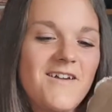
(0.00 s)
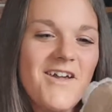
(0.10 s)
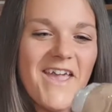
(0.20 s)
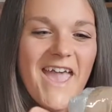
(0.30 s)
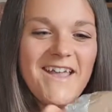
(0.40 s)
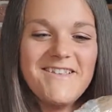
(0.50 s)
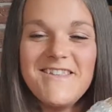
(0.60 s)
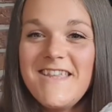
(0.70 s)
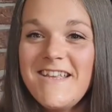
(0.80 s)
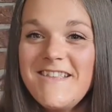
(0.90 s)
Okay, so
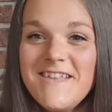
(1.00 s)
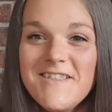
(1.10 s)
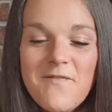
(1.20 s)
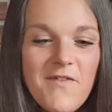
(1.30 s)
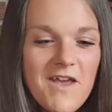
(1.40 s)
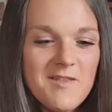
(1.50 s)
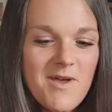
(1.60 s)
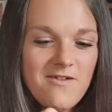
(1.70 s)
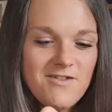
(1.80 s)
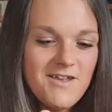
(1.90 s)
this is the first
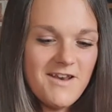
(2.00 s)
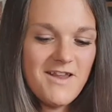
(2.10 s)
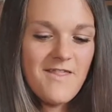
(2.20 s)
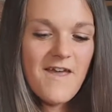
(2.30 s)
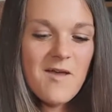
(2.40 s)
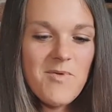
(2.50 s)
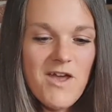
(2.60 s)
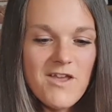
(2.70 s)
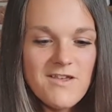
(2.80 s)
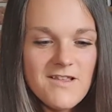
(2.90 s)
potion that I
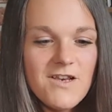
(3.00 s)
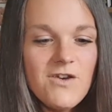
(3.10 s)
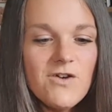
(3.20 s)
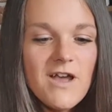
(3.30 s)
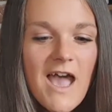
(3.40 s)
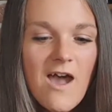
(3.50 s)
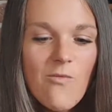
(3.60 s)
purchased. Look how